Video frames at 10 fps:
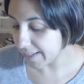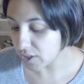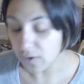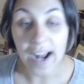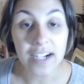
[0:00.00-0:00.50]

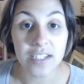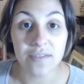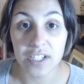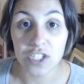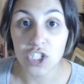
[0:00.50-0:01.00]

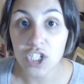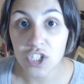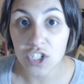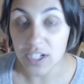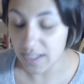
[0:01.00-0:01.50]
interactive like cheat
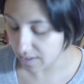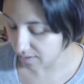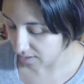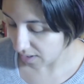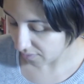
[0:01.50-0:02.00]
sheets
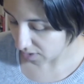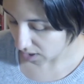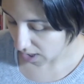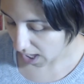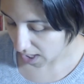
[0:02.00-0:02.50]
and stuff
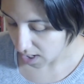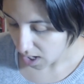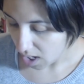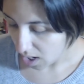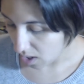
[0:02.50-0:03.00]
like that.
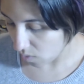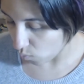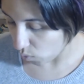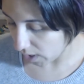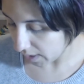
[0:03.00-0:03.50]

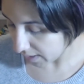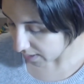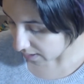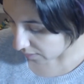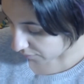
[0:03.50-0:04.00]
Um, what I
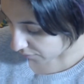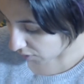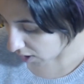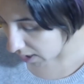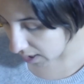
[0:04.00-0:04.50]
liked in the
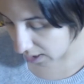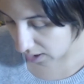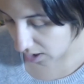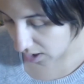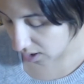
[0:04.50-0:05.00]
front
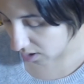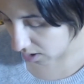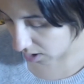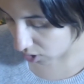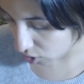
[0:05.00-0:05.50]
here,
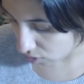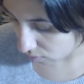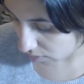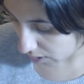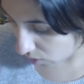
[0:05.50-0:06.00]
I can show